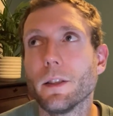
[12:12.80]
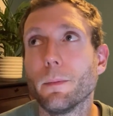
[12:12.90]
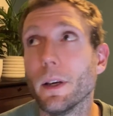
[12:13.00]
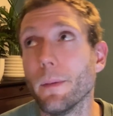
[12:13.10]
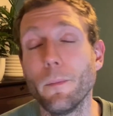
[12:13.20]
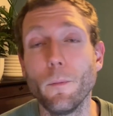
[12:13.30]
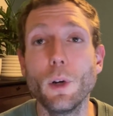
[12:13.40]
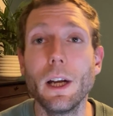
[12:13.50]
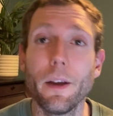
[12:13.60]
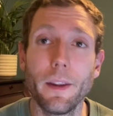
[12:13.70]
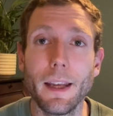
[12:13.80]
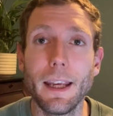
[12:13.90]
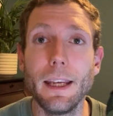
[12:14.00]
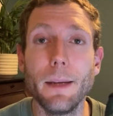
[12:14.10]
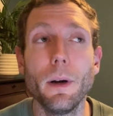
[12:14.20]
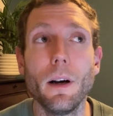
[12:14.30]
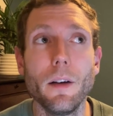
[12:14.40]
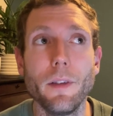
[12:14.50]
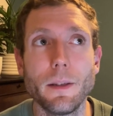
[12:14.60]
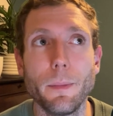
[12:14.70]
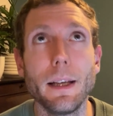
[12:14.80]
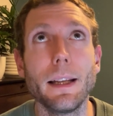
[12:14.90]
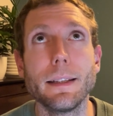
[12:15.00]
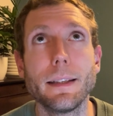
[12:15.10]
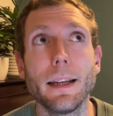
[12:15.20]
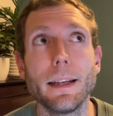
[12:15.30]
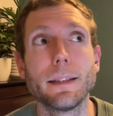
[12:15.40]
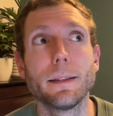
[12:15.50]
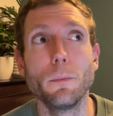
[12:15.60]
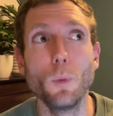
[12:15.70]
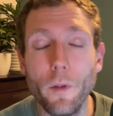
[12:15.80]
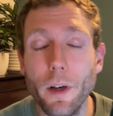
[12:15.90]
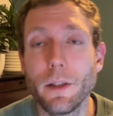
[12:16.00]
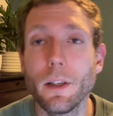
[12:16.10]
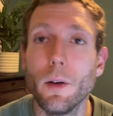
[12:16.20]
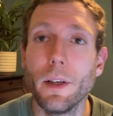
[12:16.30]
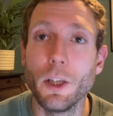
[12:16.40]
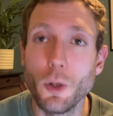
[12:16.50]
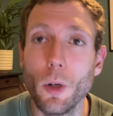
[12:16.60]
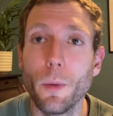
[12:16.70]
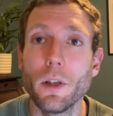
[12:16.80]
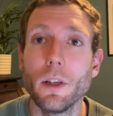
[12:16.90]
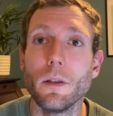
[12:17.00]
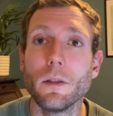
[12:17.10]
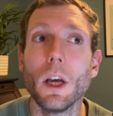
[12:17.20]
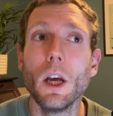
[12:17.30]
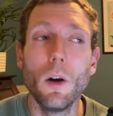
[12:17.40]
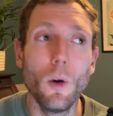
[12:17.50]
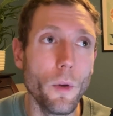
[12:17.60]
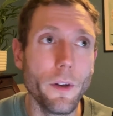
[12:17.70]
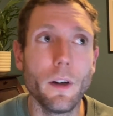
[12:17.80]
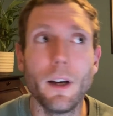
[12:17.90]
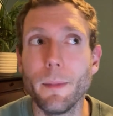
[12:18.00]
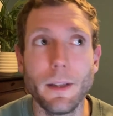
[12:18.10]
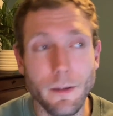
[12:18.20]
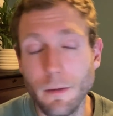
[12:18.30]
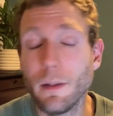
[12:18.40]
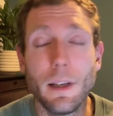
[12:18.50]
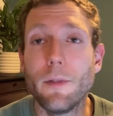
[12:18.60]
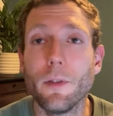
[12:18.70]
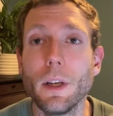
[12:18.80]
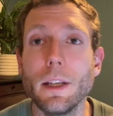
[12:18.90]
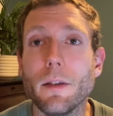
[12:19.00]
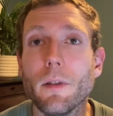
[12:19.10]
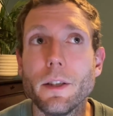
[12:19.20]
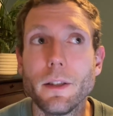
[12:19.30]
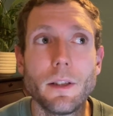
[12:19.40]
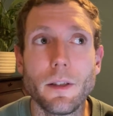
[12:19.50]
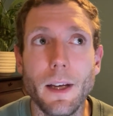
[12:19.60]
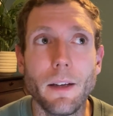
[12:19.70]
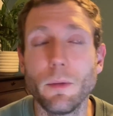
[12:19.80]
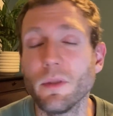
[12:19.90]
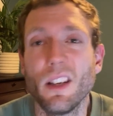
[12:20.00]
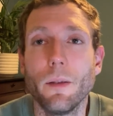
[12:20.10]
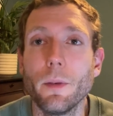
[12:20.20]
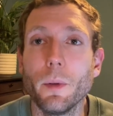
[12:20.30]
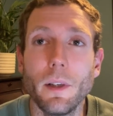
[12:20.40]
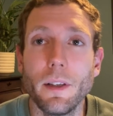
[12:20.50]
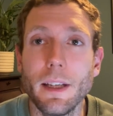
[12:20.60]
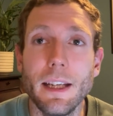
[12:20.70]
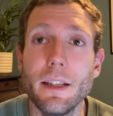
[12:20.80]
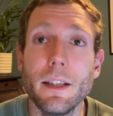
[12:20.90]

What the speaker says: But really, I think the key part of its appeal is that it's more versatile and enjoyable to use all the time. And even on easy runs, I just found it was comfortable and easy